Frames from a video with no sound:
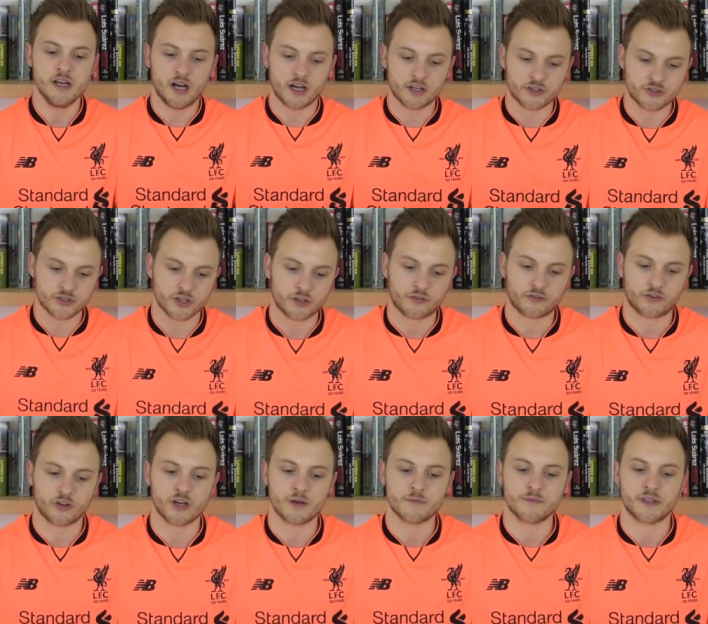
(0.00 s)
I
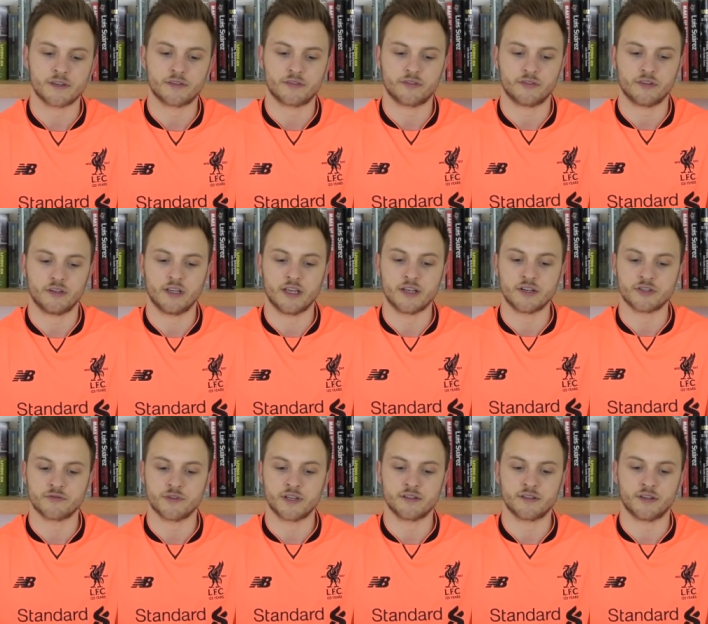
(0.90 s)
just hope this
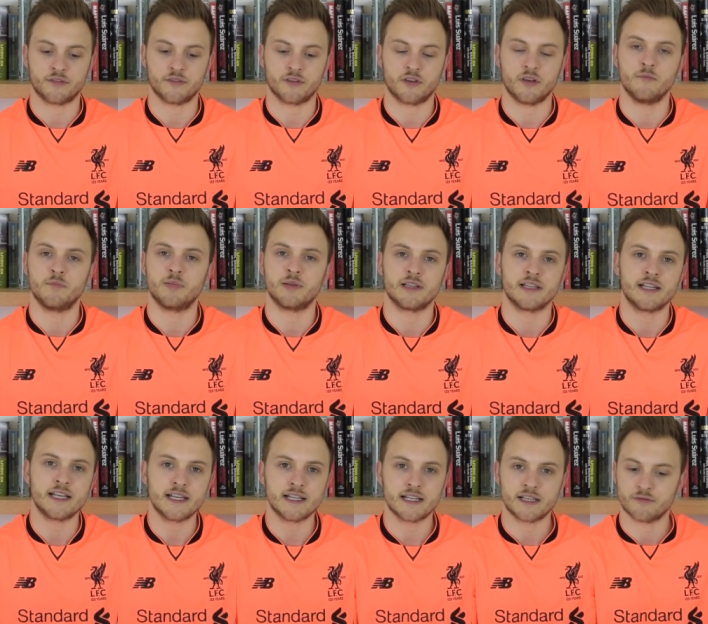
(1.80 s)
injury doesn't
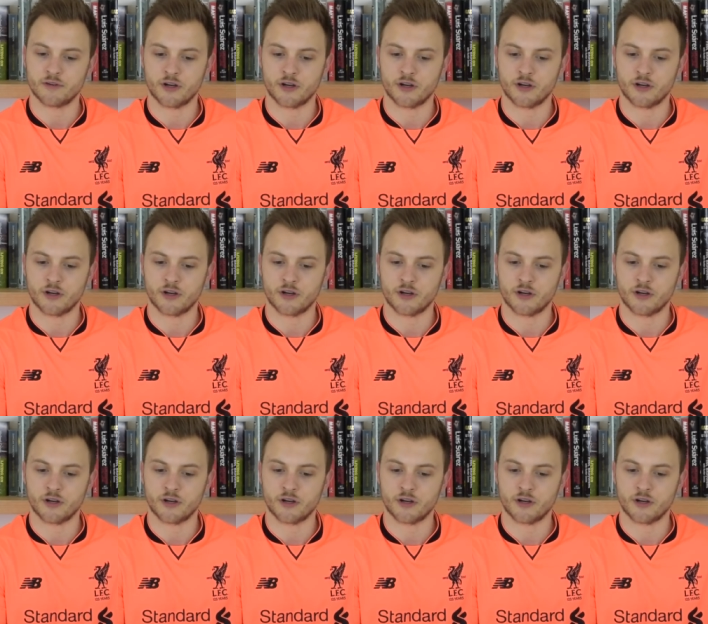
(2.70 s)
completely